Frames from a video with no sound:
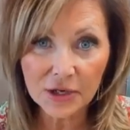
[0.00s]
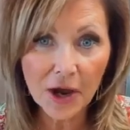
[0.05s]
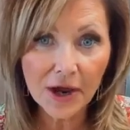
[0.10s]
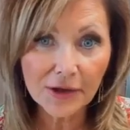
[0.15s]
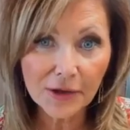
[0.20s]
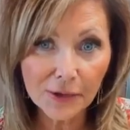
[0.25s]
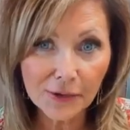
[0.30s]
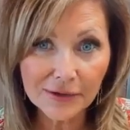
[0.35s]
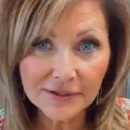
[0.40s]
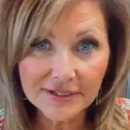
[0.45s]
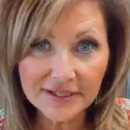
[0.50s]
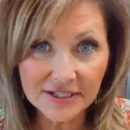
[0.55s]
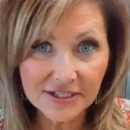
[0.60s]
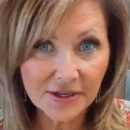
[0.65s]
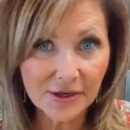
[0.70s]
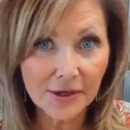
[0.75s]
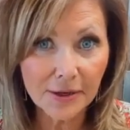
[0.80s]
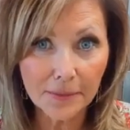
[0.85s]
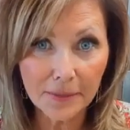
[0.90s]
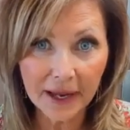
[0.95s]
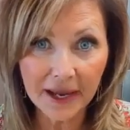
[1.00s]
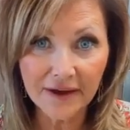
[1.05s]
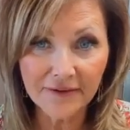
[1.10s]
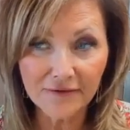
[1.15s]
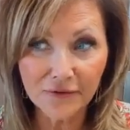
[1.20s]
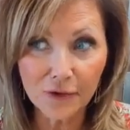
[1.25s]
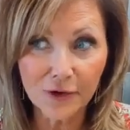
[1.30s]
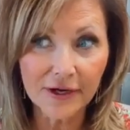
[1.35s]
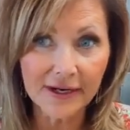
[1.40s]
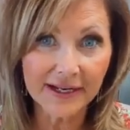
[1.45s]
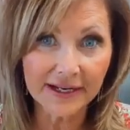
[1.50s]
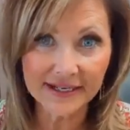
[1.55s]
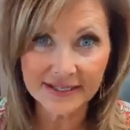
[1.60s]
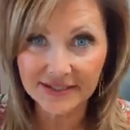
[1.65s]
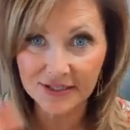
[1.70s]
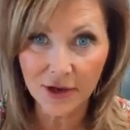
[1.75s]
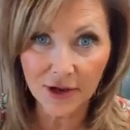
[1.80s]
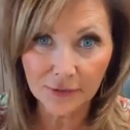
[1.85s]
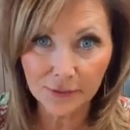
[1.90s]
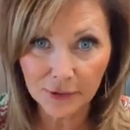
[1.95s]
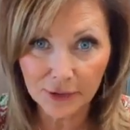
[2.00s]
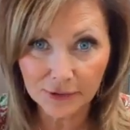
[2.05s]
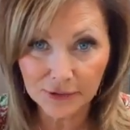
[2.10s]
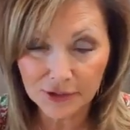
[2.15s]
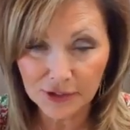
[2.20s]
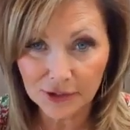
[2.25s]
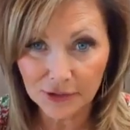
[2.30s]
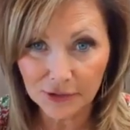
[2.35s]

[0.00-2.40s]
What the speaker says: It's not yours until you pay for it and it's en